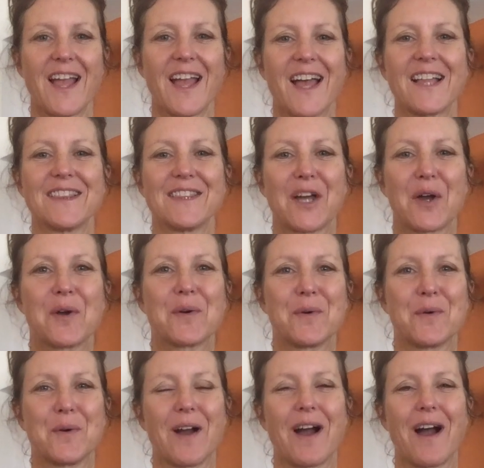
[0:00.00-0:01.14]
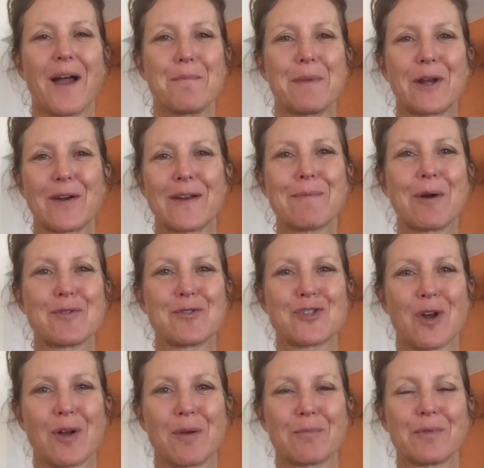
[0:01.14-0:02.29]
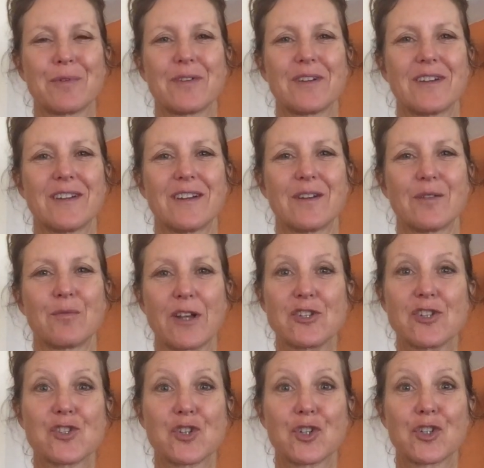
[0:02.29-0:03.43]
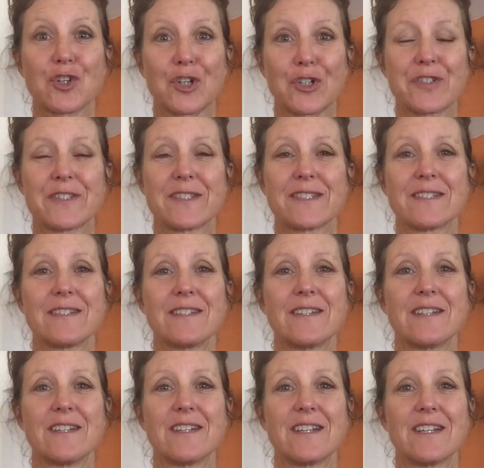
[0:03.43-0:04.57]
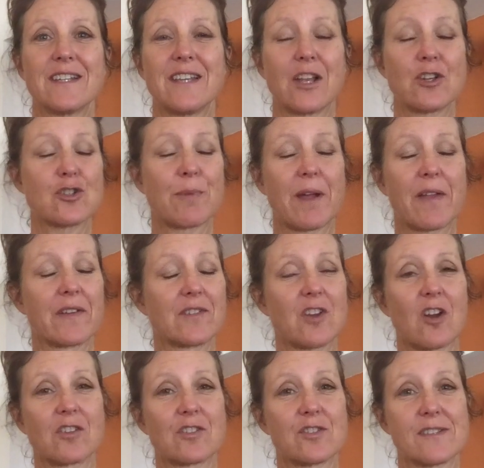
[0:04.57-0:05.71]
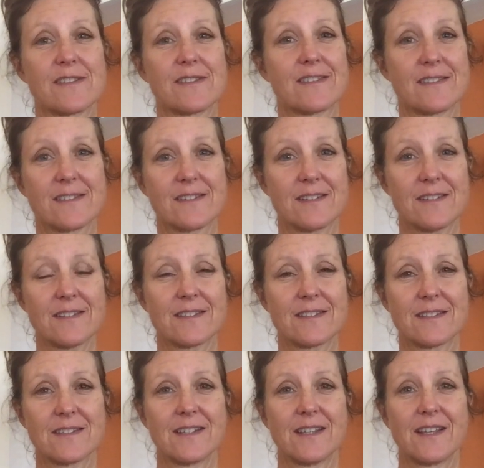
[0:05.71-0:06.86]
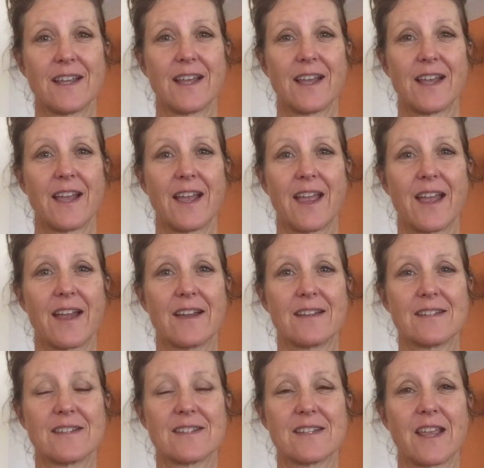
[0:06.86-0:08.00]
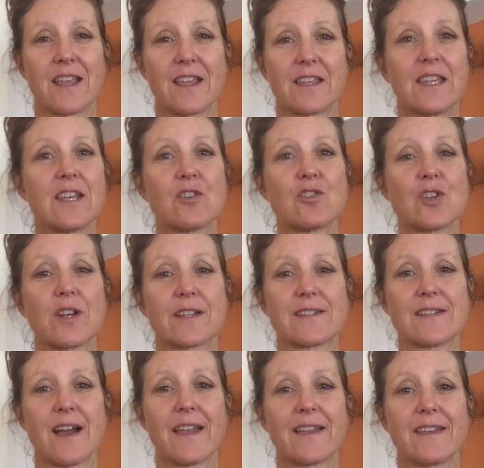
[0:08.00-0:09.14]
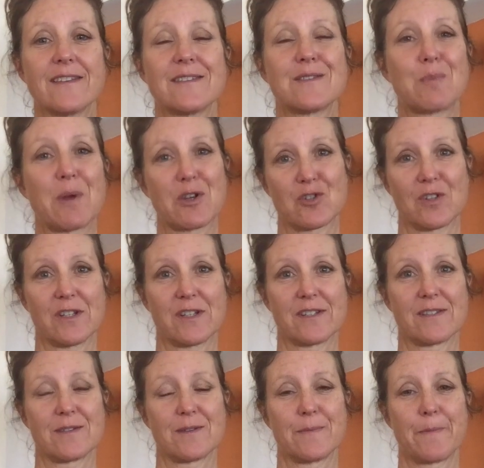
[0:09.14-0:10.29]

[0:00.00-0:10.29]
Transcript: Hello, I'm Mary Beauchamp, registered nurse, naturopathic doctor's assistant, and a ketogenic diet specialist.